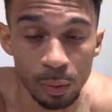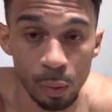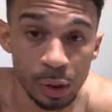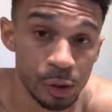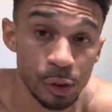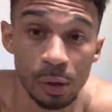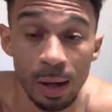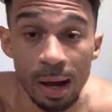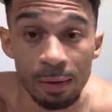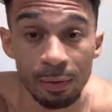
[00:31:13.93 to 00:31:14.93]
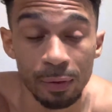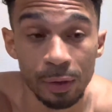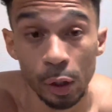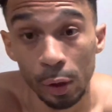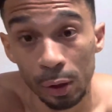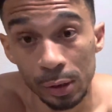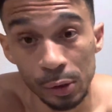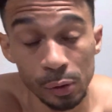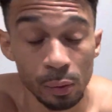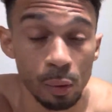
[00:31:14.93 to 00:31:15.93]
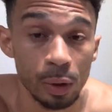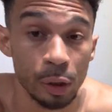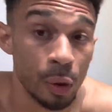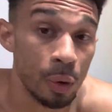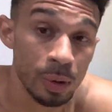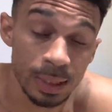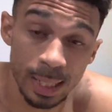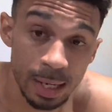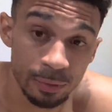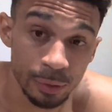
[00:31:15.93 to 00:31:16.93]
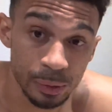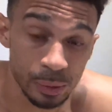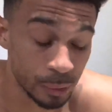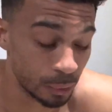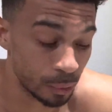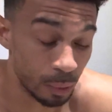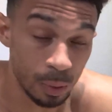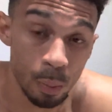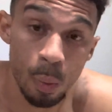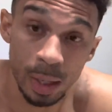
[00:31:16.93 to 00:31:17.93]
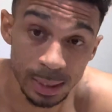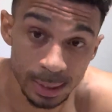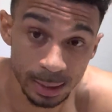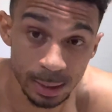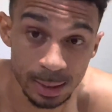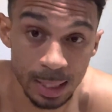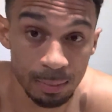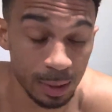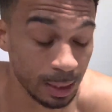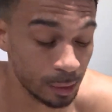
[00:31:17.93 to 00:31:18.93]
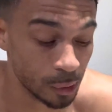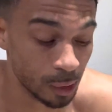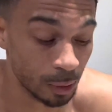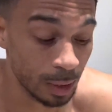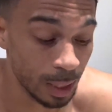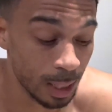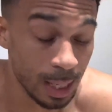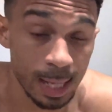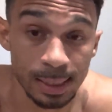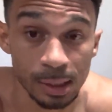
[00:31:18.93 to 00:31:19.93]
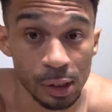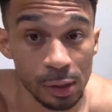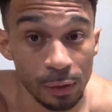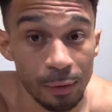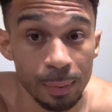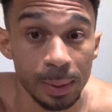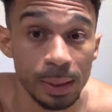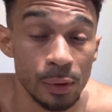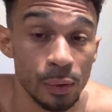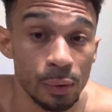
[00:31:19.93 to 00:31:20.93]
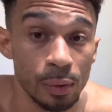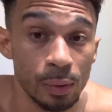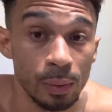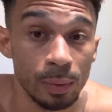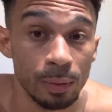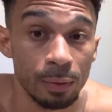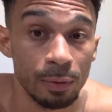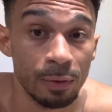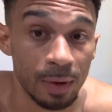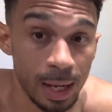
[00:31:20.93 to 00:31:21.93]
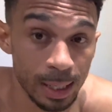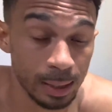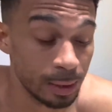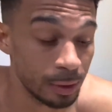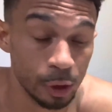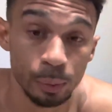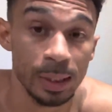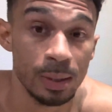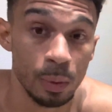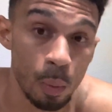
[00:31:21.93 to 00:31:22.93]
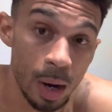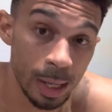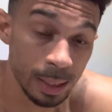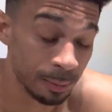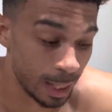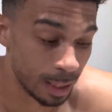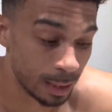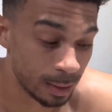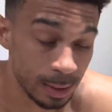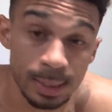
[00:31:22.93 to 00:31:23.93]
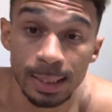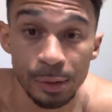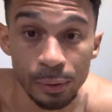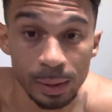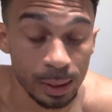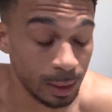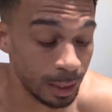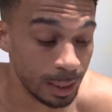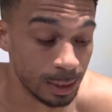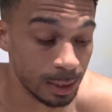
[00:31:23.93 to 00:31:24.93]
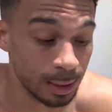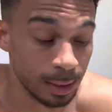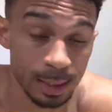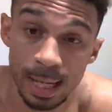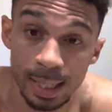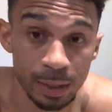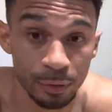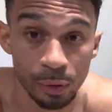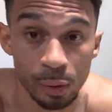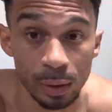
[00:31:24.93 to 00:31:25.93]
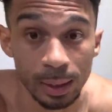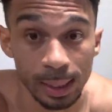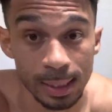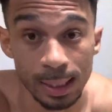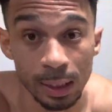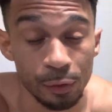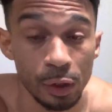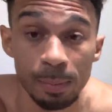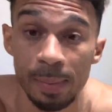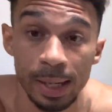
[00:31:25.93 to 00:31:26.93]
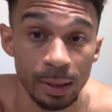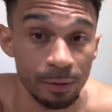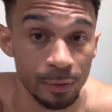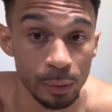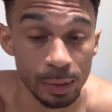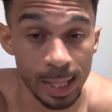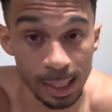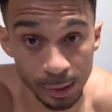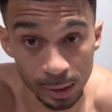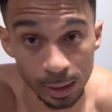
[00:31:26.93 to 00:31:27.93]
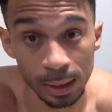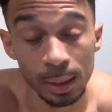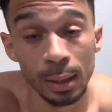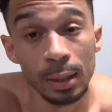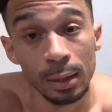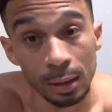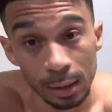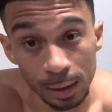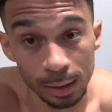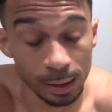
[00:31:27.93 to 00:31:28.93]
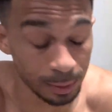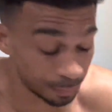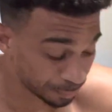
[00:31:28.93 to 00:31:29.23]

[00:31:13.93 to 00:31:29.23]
or you just don't have the urge or a goal set out for you to want to stick to the same thing. So I suggest for everybody to find your reason why and stick to it. It's not difficult. Like I said, if you can make the food taste good, look good,